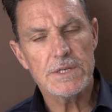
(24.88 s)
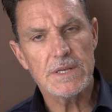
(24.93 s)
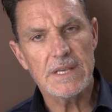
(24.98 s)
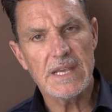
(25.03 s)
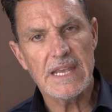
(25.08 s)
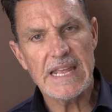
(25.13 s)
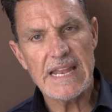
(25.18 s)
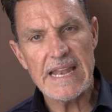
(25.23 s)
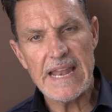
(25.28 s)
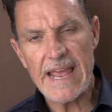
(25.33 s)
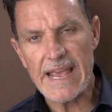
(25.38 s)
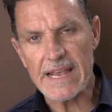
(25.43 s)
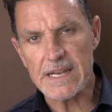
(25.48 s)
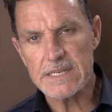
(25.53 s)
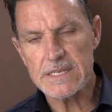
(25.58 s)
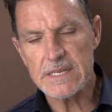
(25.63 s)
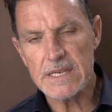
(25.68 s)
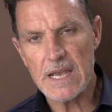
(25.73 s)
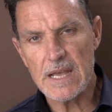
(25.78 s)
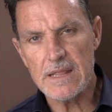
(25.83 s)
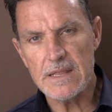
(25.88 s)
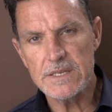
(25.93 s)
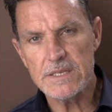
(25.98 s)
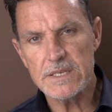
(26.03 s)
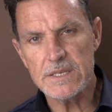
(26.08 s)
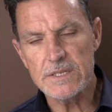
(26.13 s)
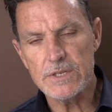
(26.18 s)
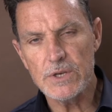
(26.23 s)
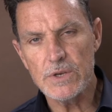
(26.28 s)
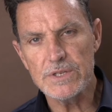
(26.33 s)
connect, and
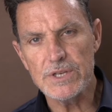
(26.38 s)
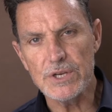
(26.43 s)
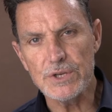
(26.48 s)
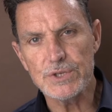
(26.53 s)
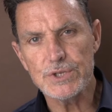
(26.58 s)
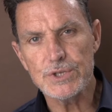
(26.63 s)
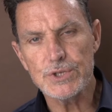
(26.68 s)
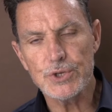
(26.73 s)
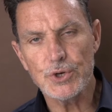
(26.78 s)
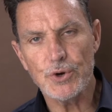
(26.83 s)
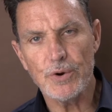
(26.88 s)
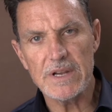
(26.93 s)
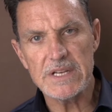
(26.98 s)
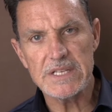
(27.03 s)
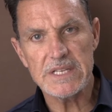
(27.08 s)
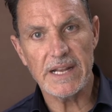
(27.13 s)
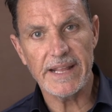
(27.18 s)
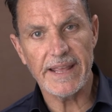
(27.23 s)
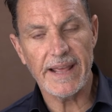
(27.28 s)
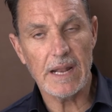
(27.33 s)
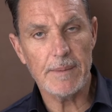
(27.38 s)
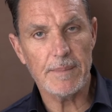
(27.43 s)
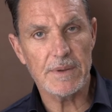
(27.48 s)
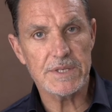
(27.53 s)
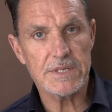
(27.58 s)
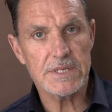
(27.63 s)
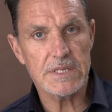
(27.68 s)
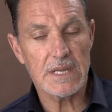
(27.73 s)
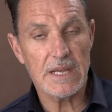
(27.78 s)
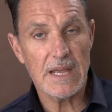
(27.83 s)
this is using storytelling
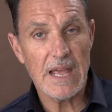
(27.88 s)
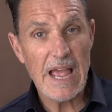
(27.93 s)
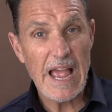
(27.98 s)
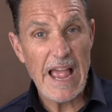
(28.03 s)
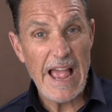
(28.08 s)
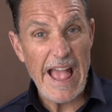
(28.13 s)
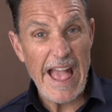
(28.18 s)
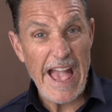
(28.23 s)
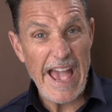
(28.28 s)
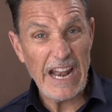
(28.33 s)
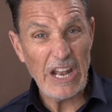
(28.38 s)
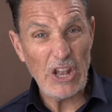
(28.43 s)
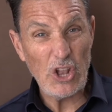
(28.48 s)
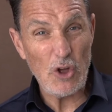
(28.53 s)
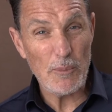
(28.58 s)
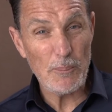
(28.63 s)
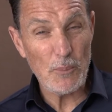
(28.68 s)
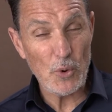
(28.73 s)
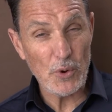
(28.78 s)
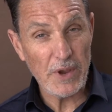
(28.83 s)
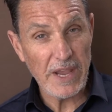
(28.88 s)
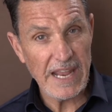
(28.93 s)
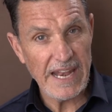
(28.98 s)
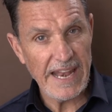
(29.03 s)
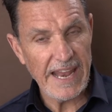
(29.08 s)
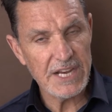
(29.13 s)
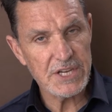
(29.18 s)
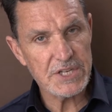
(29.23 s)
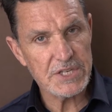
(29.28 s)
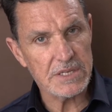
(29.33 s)
elements to add a lot more
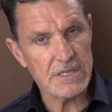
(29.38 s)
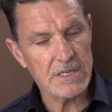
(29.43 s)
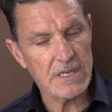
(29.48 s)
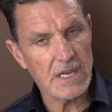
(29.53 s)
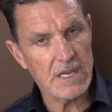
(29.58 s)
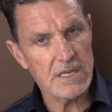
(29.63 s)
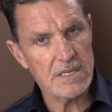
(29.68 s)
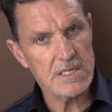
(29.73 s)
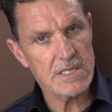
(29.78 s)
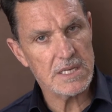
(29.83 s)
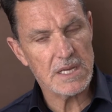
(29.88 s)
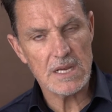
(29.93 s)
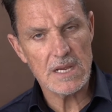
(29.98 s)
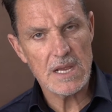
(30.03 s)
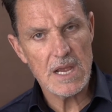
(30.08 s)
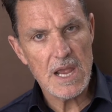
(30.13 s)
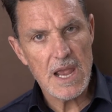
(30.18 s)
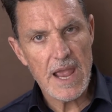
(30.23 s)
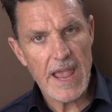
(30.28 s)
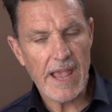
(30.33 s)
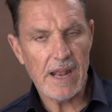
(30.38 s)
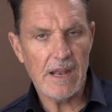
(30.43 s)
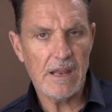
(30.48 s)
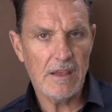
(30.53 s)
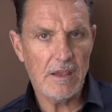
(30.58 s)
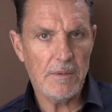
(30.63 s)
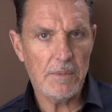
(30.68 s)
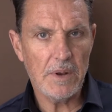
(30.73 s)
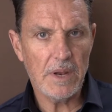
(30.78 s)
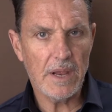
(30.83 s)
connection into any
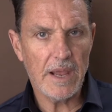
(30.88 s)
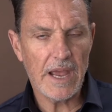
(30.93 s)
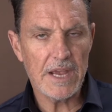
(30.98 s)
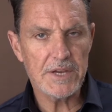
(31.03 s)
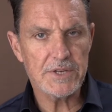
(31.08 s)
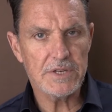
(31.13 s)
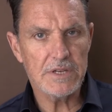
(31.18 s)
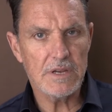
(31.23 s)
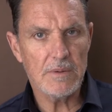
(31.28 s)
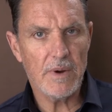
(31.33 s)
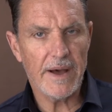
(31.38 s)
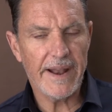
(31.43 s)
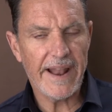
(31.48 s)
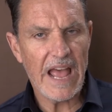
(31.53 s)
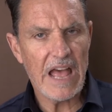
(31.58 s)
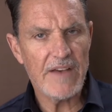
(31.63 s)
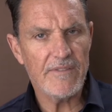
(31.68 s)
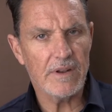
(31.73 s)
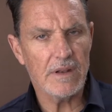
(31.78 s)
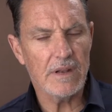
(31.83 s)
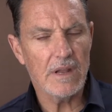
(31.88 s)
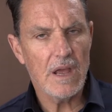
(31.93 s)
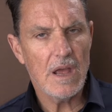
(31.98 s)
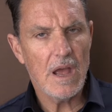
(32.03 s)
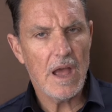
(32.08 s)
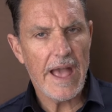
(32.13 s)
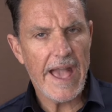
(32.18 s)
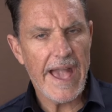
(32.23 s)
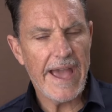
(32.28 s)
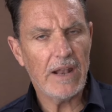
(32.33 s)
communication you might have and
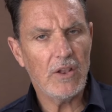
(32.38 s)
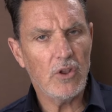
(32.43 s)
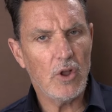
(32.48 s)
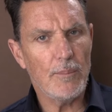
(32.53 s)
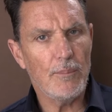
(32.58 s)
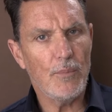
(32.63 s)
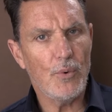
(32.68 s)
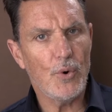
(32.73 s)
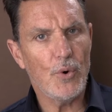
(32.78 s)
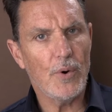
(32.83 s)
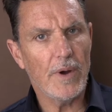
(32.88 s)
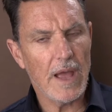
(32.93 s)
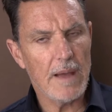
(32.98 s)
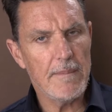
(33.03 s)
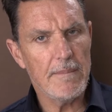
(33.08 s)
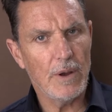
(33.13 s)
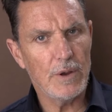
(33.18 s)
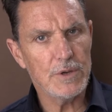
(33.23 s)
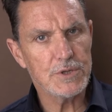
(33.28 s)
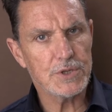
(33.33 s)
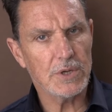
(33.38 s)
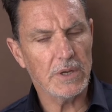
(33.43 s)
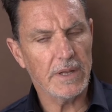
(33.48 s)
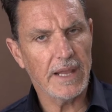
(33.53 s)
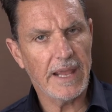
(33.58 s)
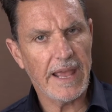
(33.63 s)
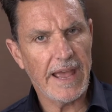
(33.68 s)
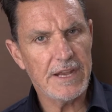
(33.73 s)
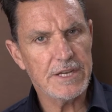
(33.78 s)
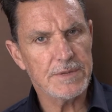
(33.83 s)
add a lot more emotional
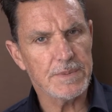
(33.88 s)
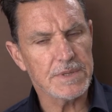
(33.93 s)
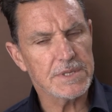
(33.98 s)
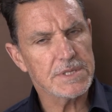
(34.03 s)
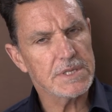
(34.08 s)
engagement.